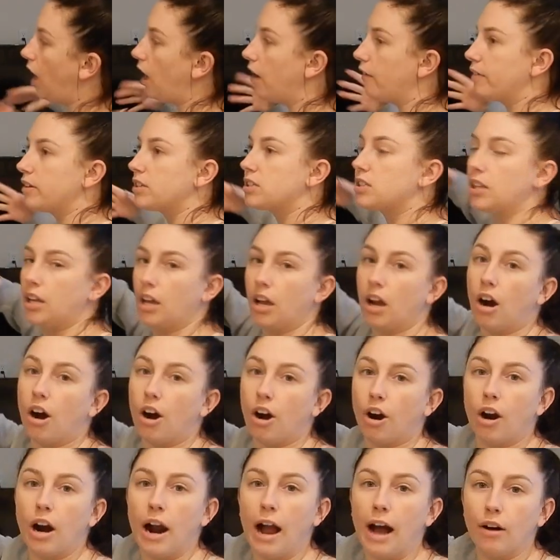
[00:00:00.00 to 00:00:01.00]
obviously
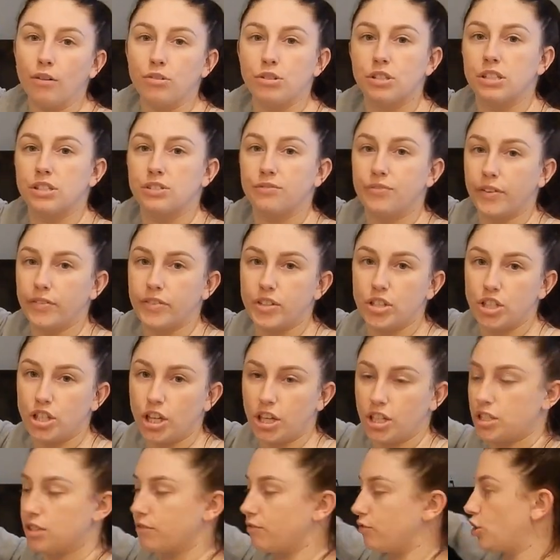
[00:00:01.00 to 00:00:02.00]
our house is Fifty
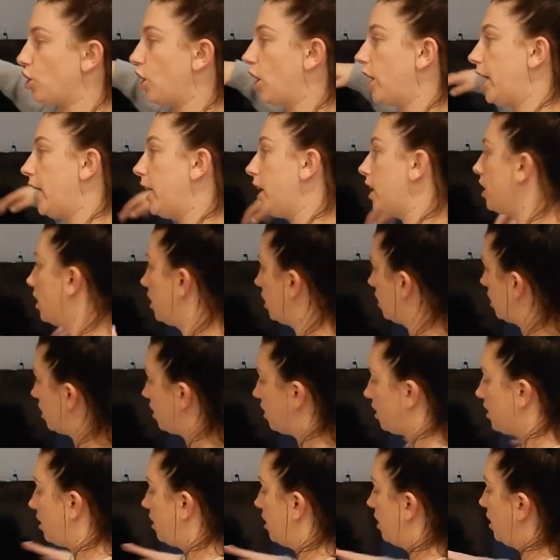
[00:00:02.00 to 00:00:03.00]
Shades of Gray,
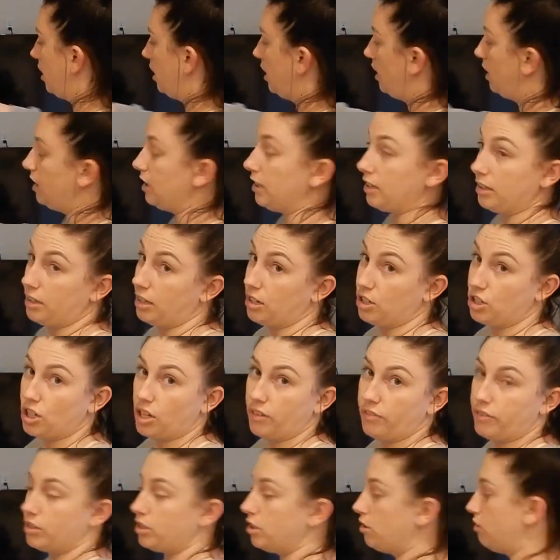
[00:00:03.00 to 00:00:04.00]
in case you
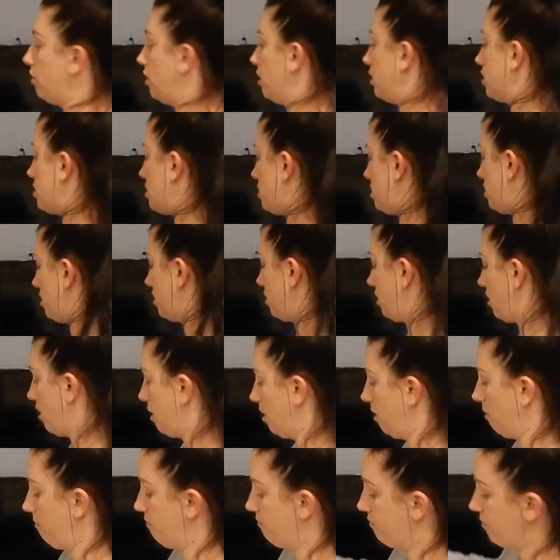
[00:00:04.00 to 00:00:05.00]
haven't noticed.
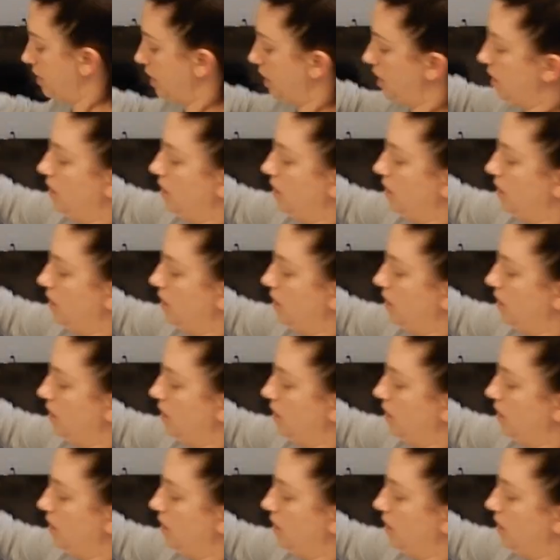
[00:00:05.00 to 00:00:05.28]
Um,